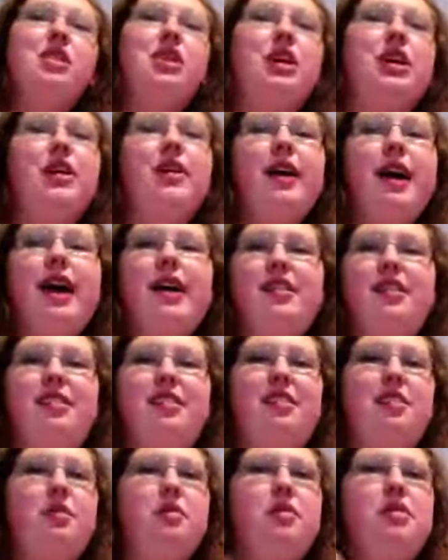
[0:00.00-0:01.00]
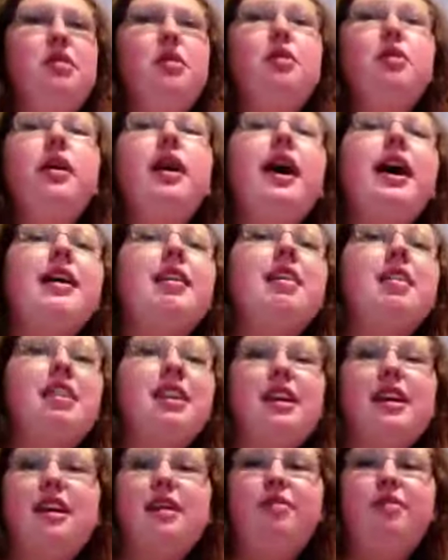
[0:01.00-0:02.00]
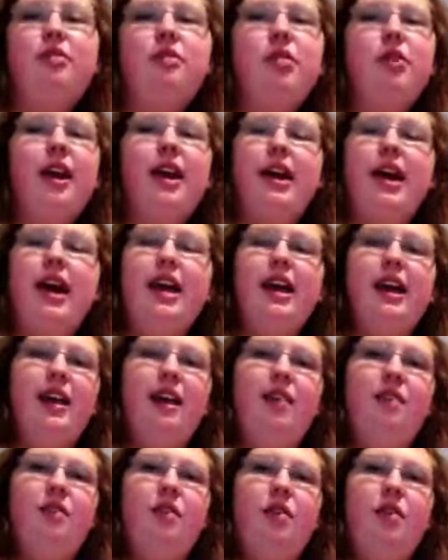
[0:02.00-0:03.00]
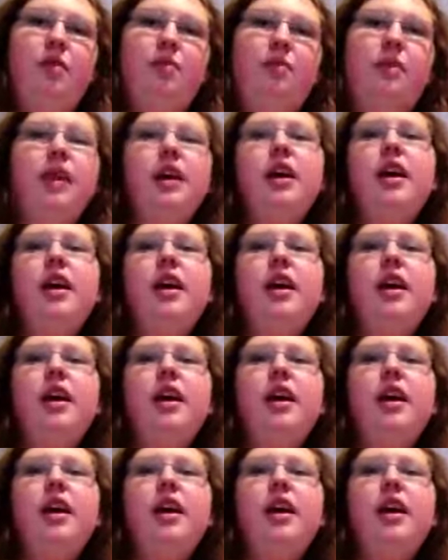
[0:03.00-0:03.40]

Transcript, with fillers: show you guys and see what you guys think, if you like any of them.